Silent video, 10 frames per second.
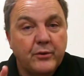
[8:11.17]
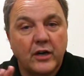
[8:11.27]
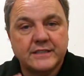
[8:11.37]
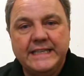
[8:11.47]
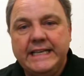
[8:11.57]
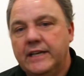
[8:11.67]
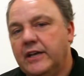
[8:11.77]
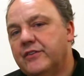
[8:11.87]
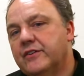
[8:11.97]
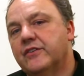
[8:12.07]
Part E
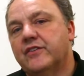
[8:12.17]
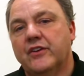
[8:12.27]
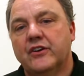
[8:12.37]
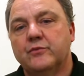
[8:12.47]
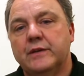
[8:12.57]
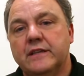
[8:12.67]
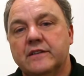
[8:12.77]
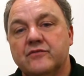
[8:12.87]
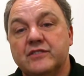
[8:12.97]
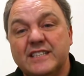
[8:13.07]
is concerned
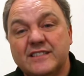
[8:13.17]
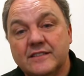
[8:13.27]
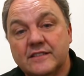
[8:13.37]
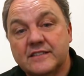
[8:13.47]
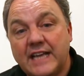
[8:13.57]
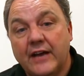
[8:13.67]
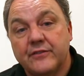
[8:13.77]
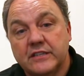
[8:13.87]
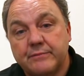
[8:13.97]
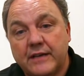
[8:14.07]
with resistance to
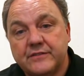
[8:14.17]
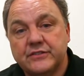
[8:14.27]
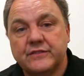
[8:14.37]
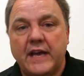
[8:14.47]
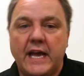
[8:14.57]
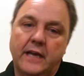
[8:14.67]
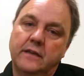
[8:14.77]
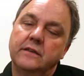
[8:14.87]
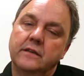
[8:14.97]
sound and the passage of air,